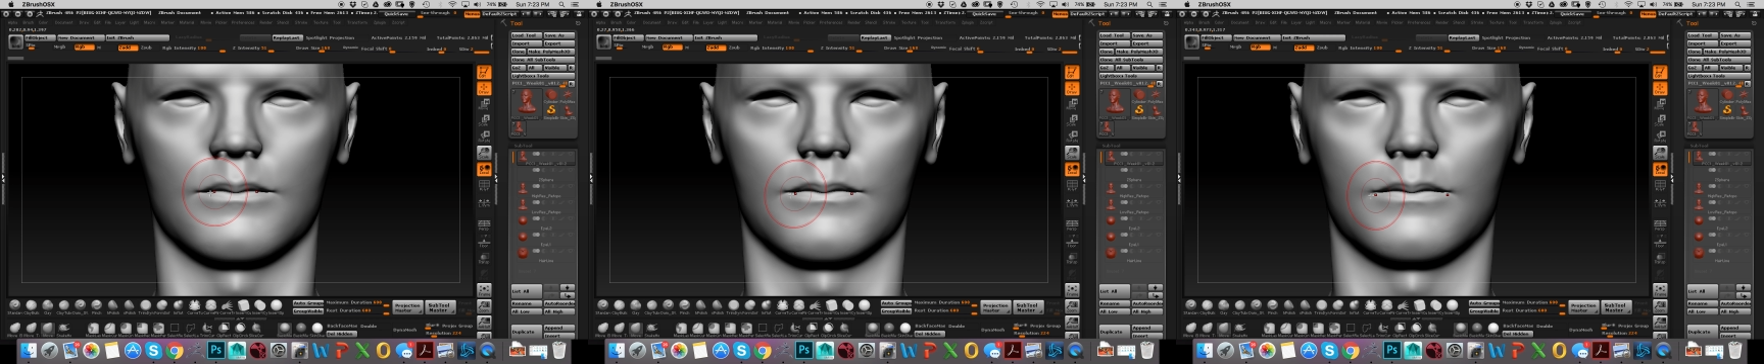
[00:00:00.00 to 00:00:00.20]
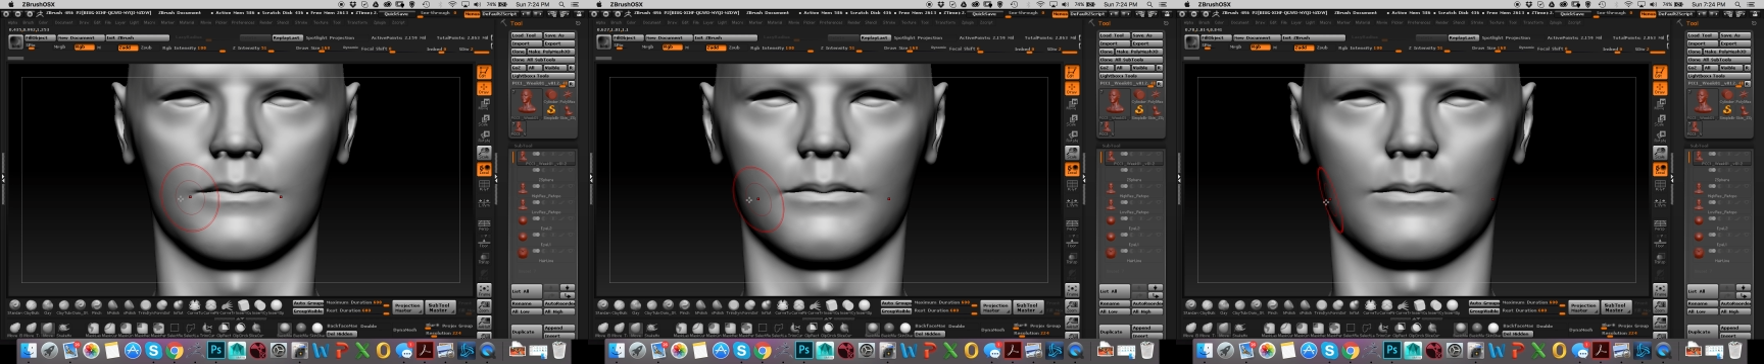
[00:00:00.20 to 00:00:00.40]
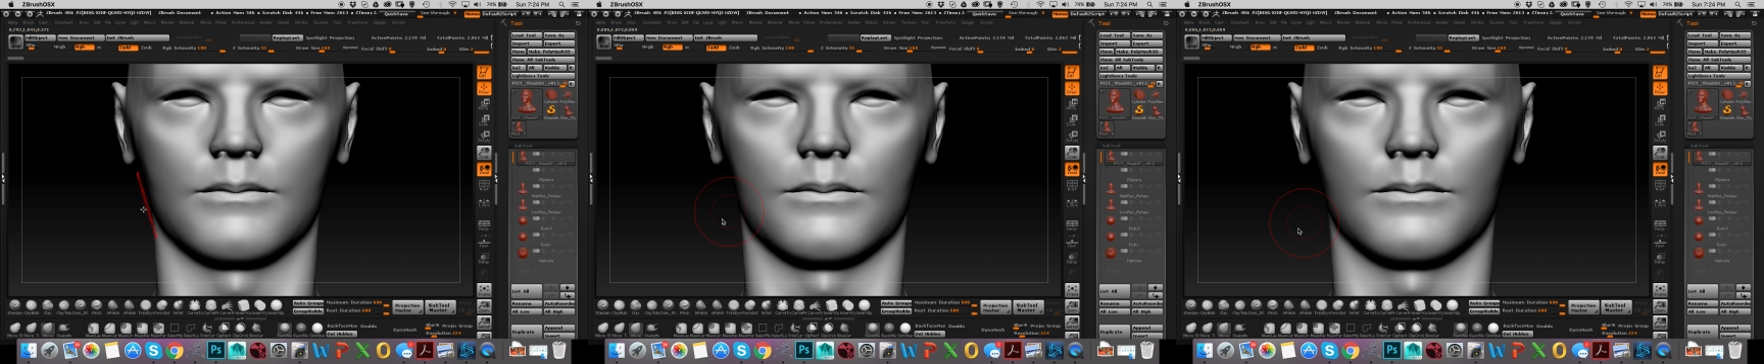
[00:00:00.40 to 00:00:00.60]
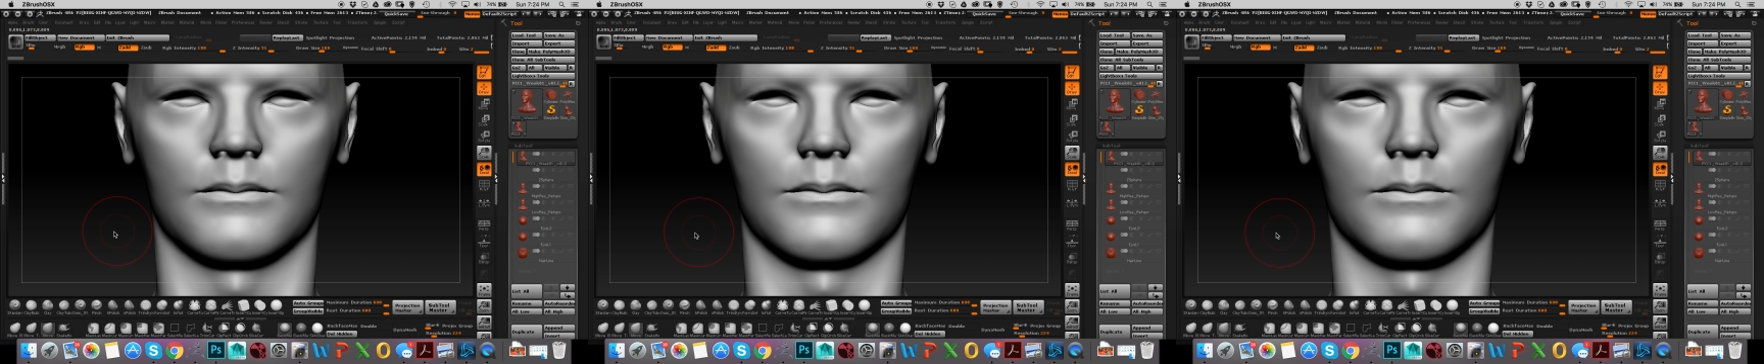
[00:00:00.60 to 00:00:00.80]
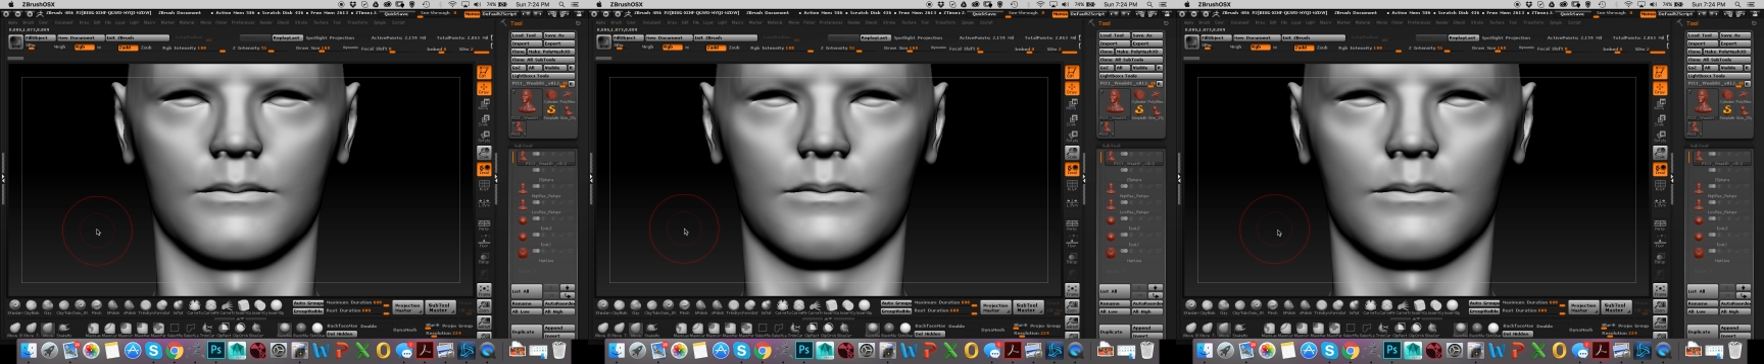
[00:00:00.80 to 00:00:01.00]
so
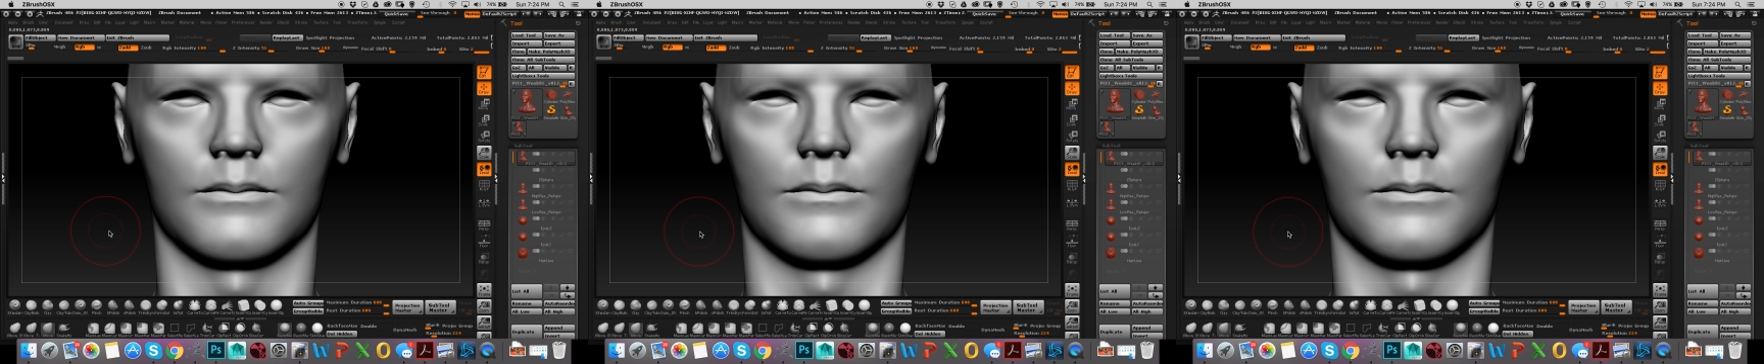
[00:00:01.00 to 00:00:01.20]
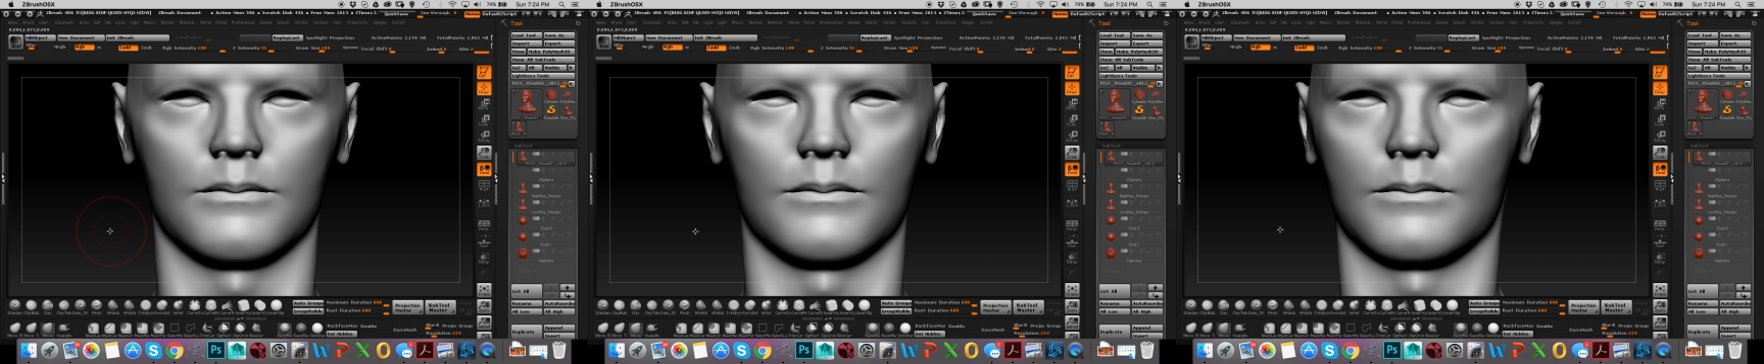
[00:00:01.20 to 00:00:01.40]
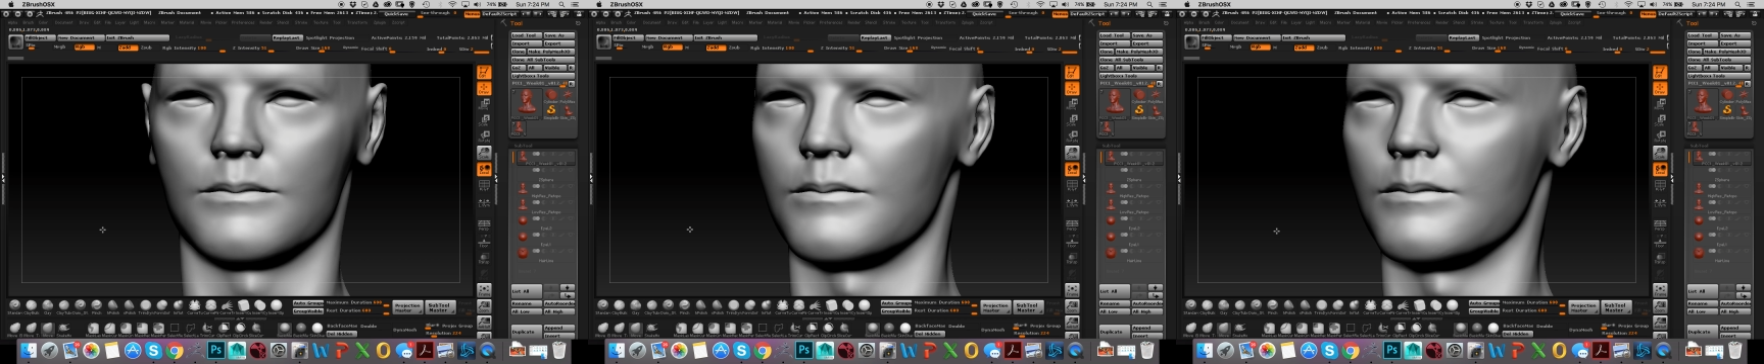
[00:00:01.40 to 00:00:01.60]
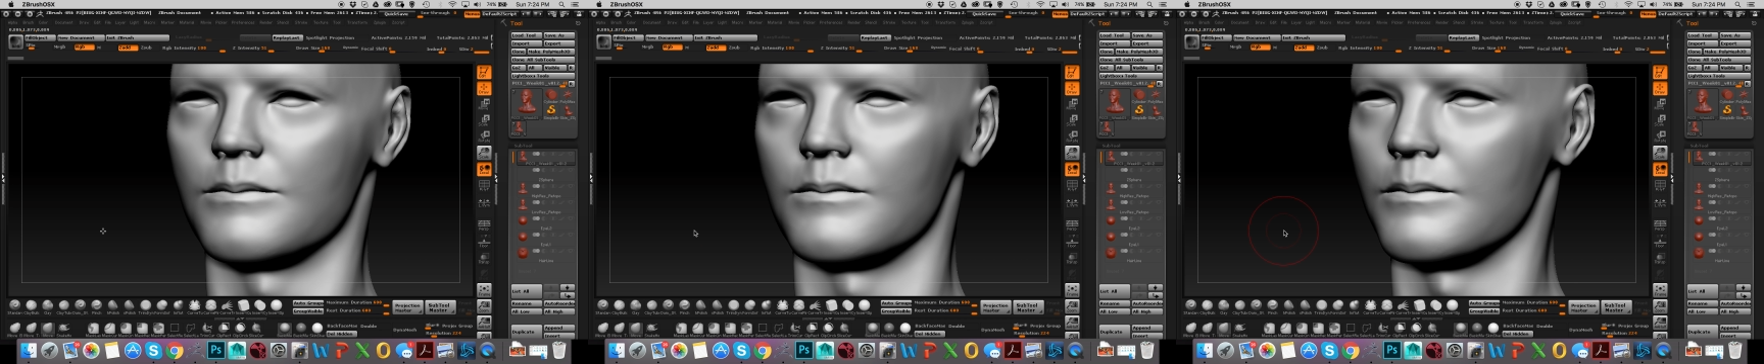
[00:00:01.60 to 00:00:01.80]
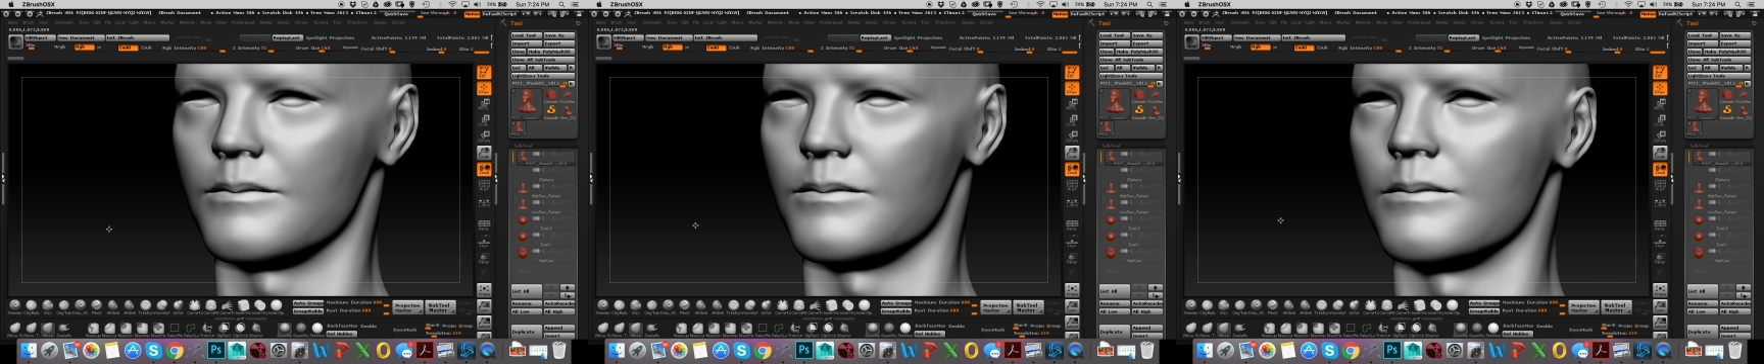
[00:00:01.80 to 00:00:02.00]
maybe
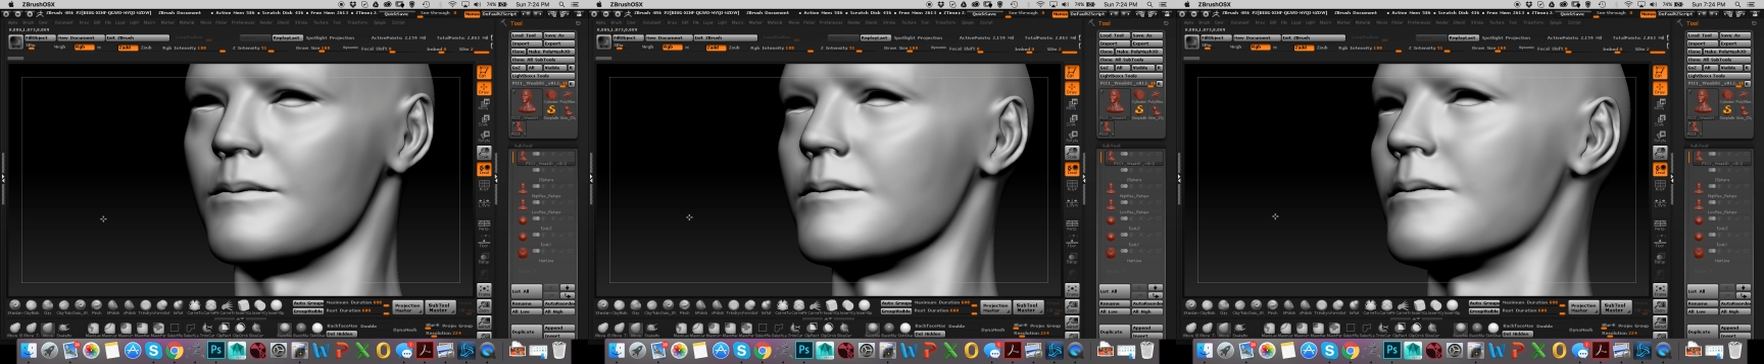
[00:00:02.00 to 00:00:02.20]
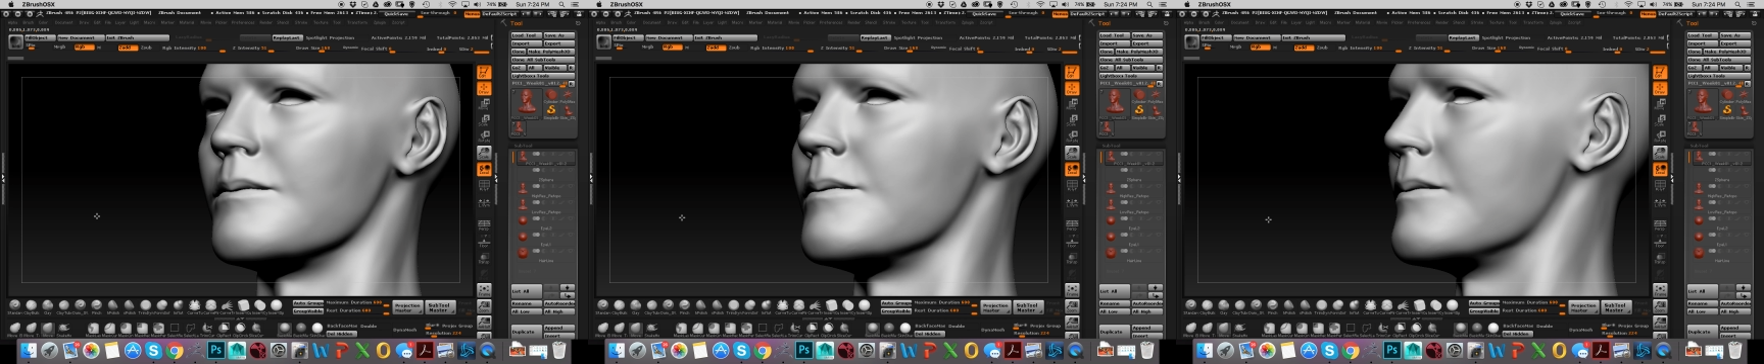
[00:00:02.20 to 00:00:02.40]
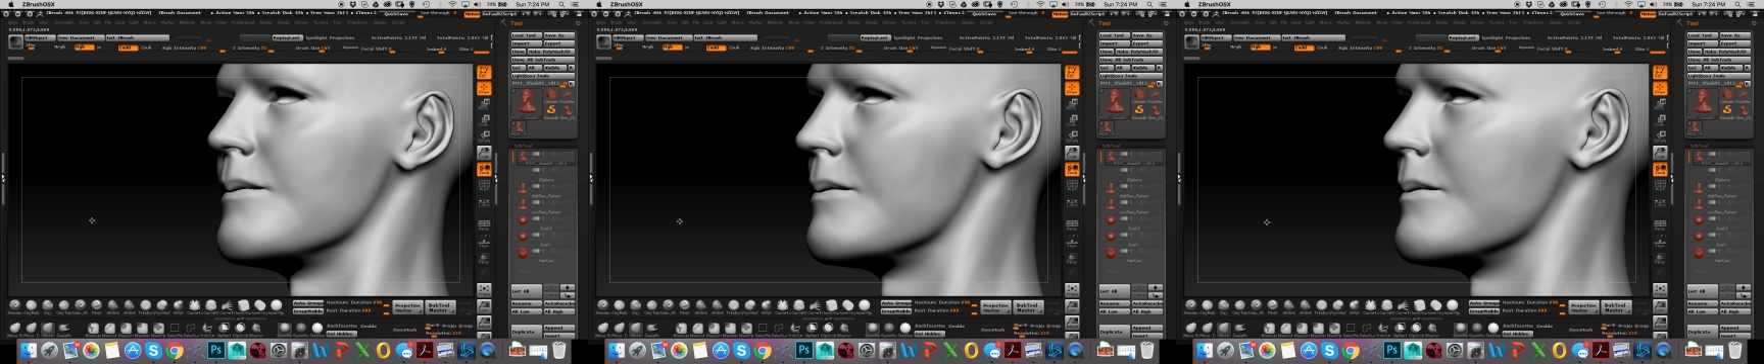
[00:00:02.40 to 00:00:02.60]
I should push it a bit